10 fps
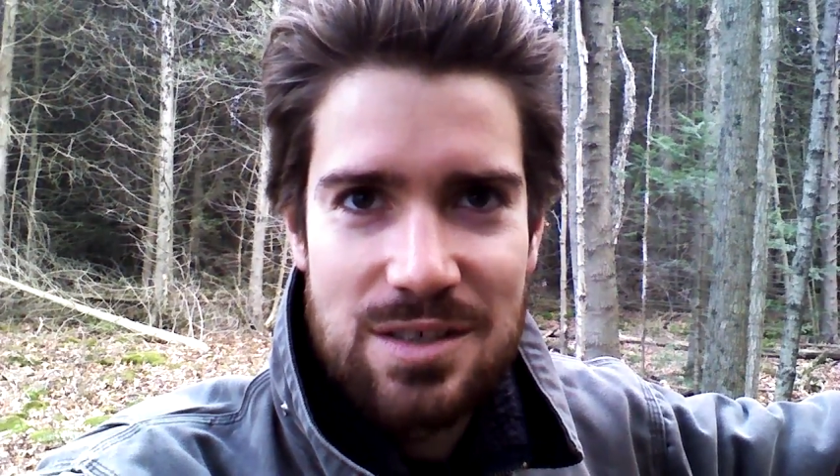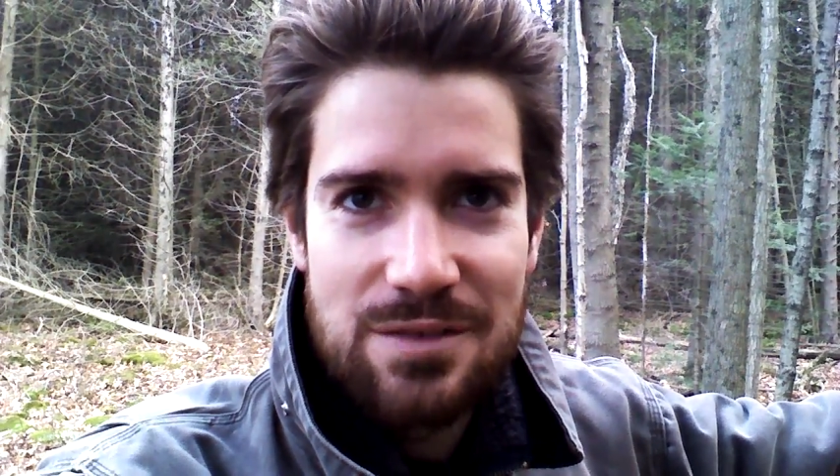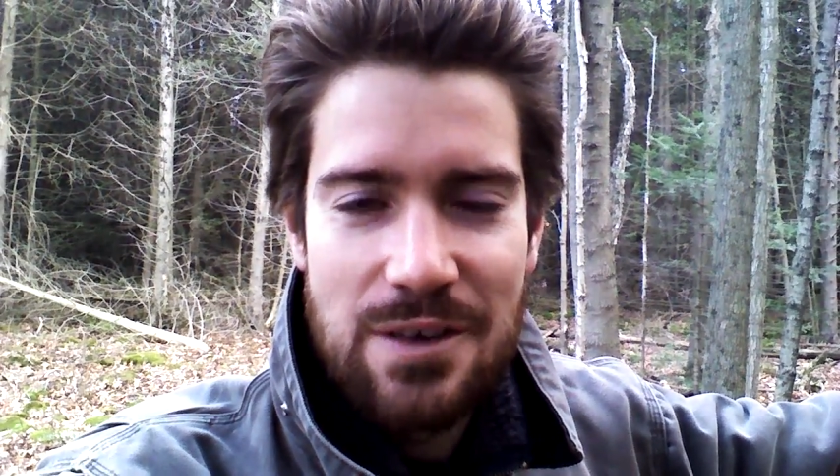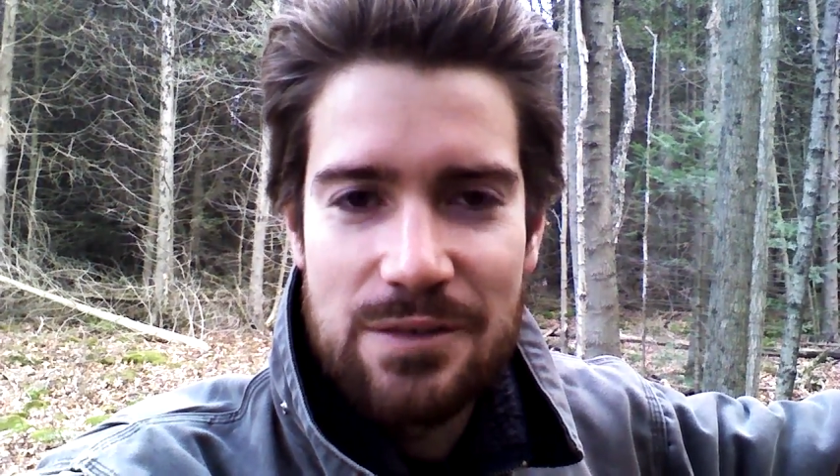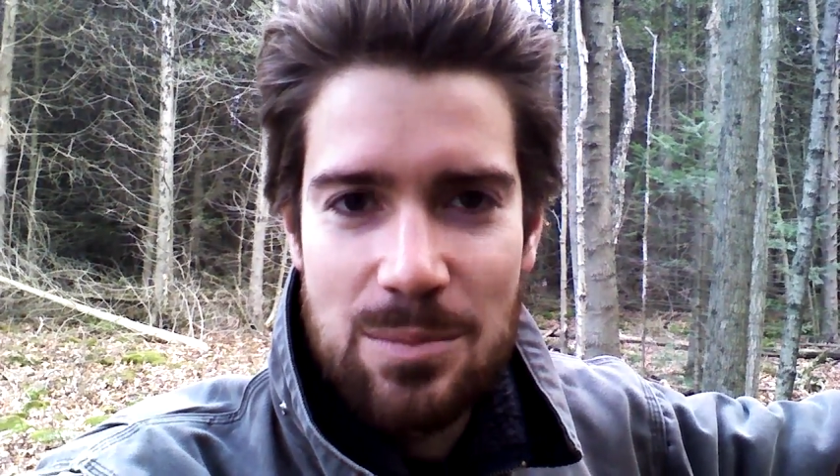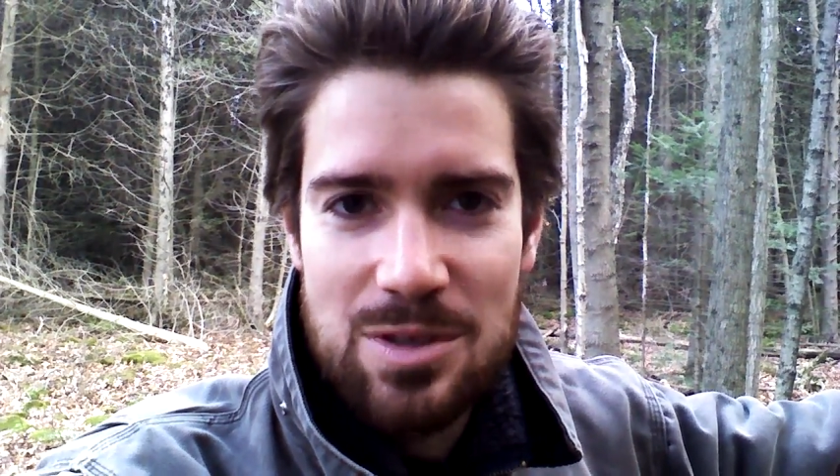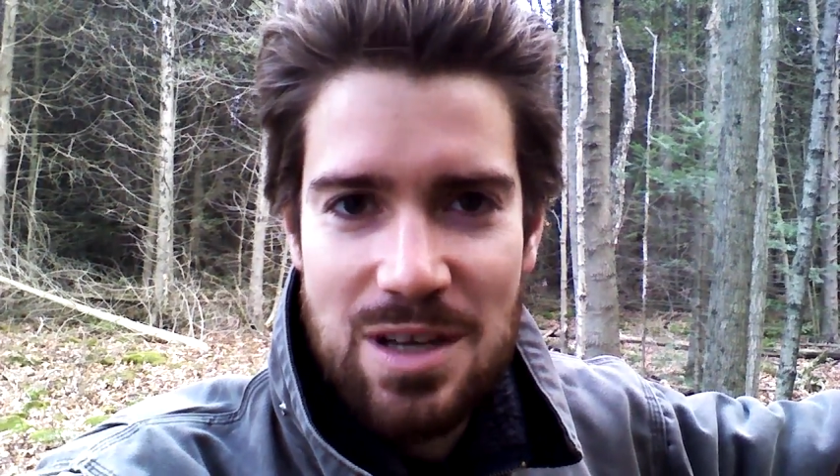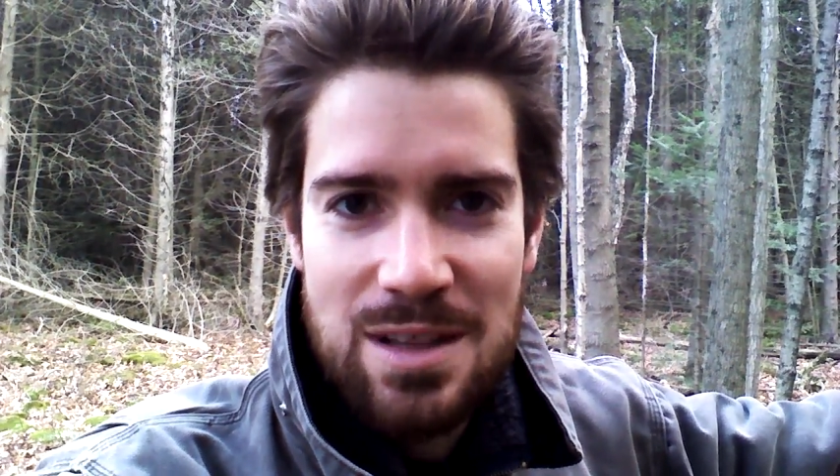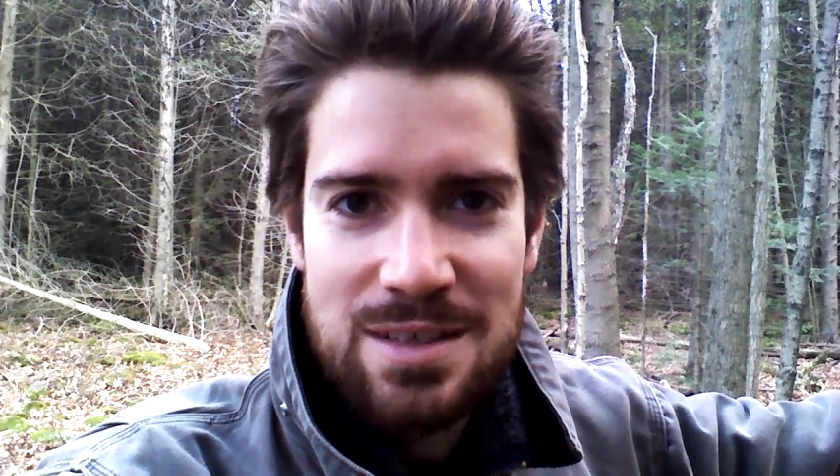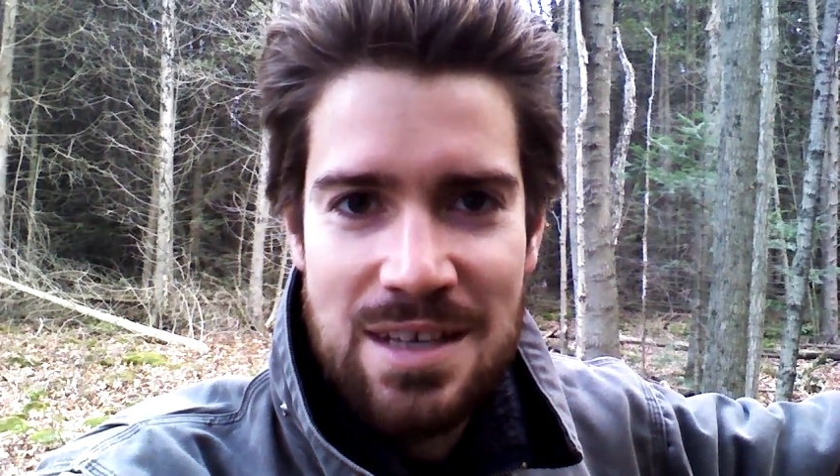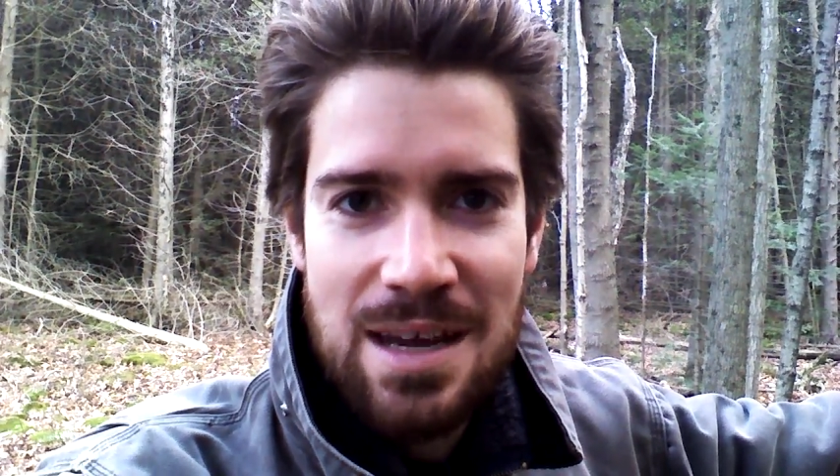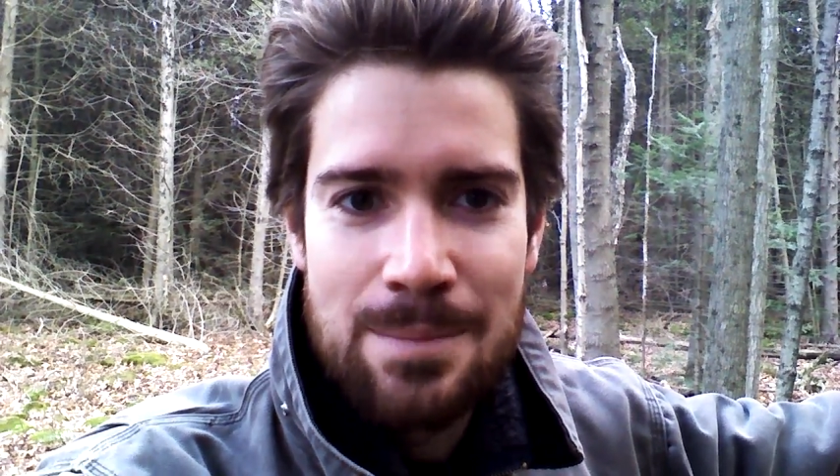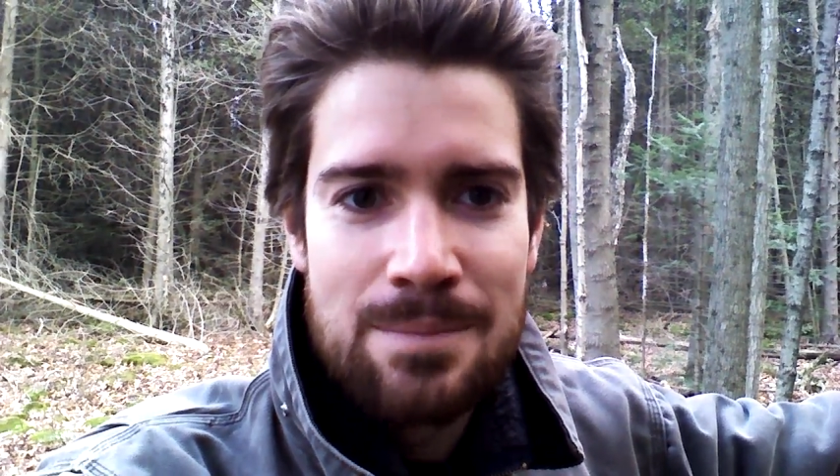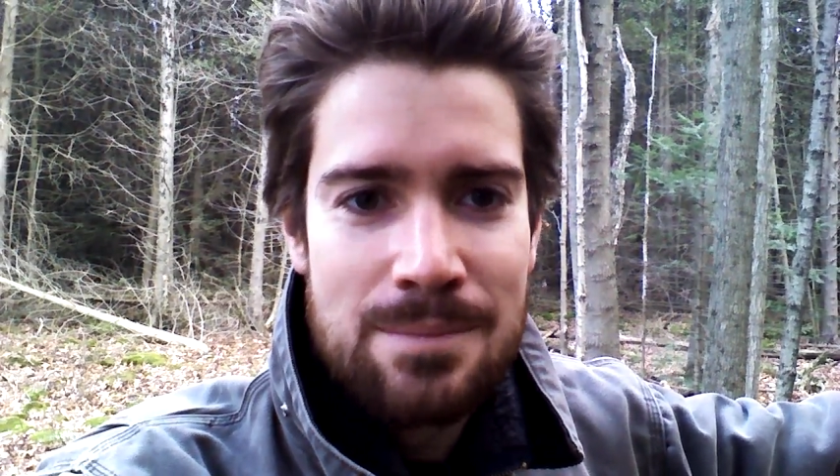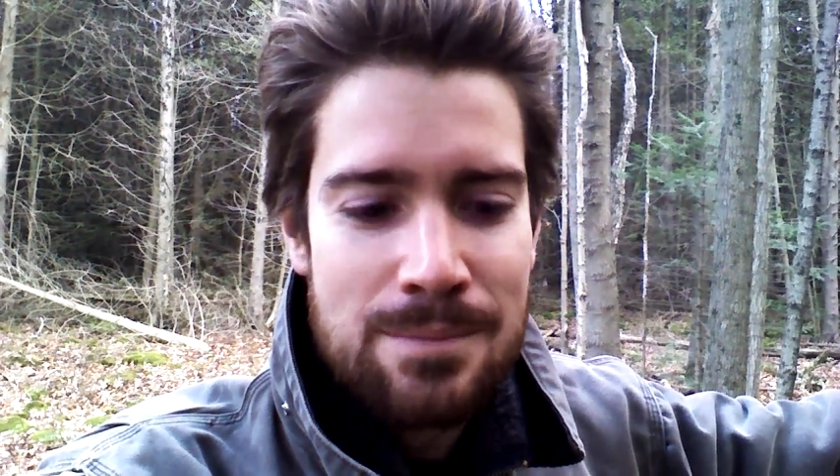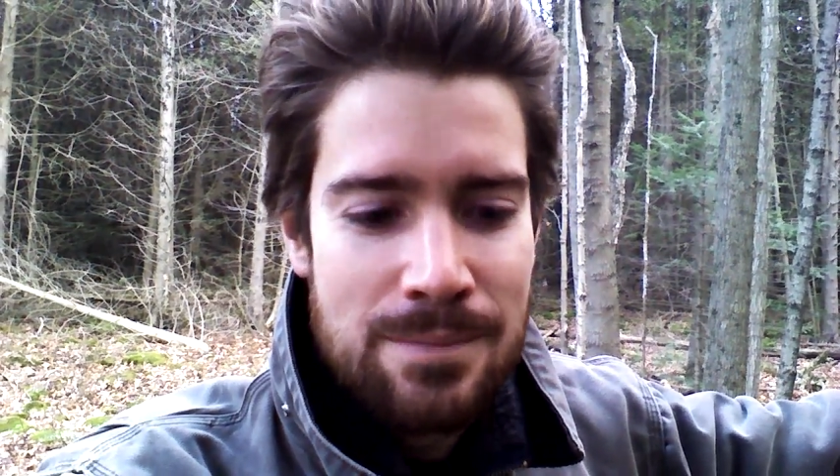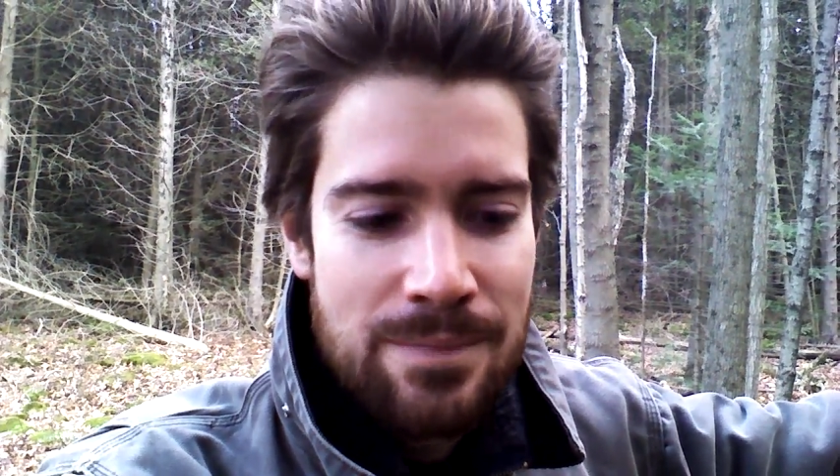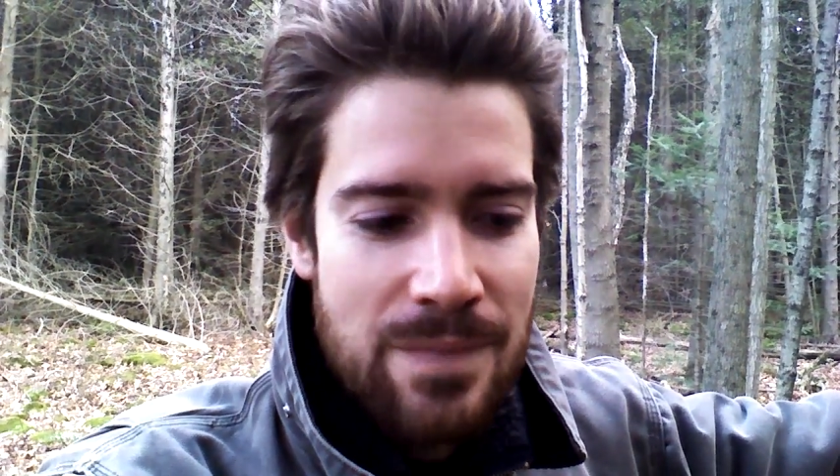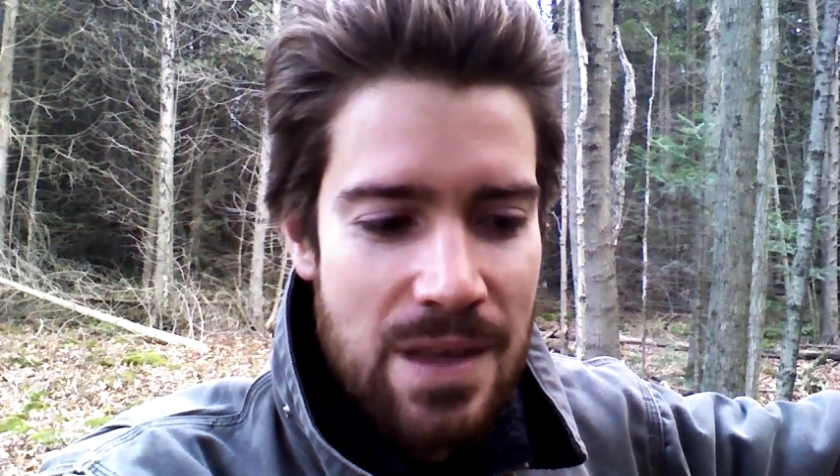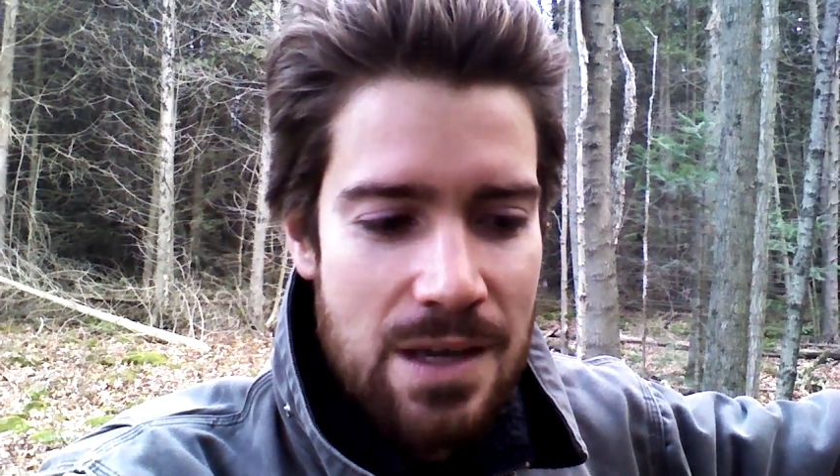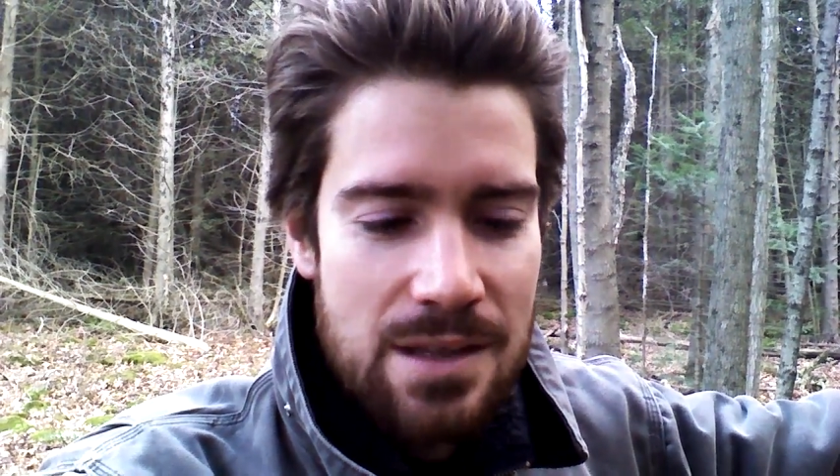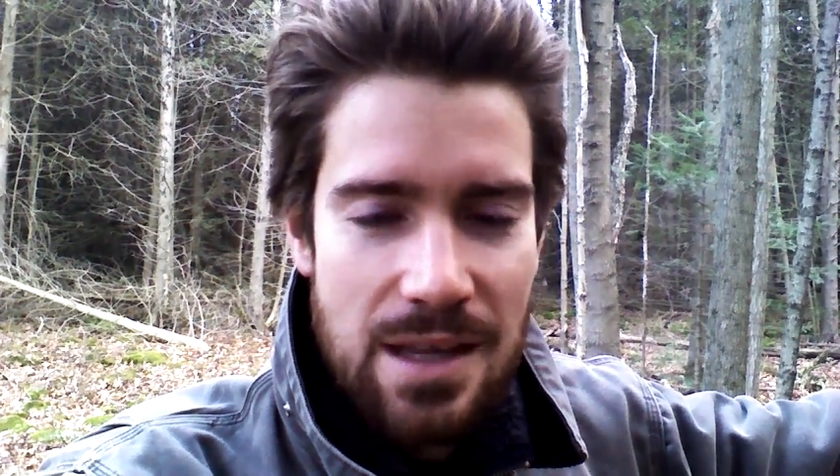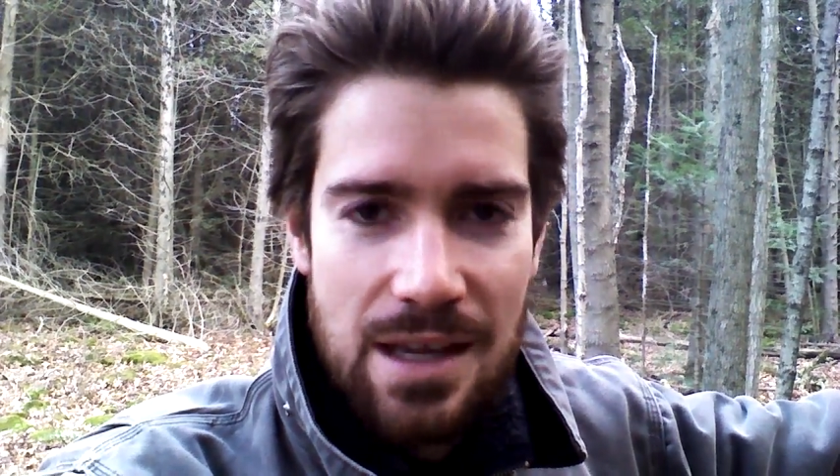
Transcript: 50% of the time they got